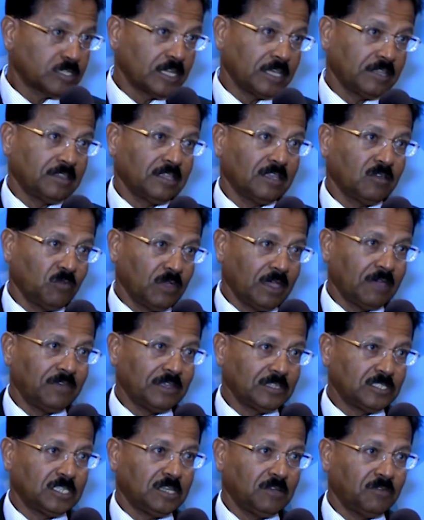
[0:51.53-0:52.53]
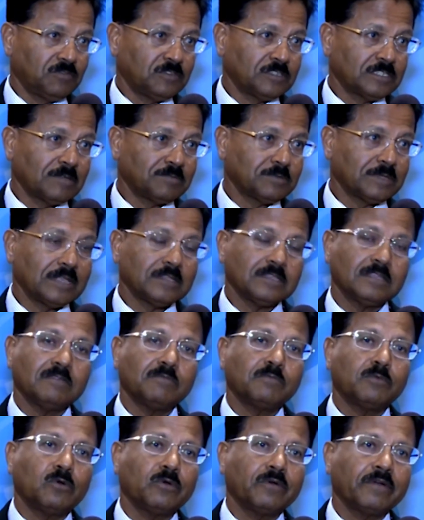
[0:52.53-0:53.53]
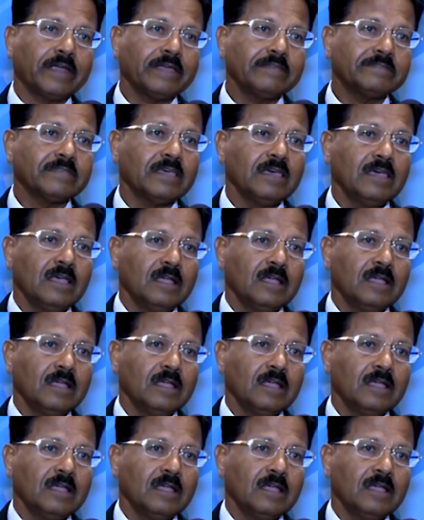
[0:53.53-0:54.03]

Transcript: I think we have achieved substantive progress.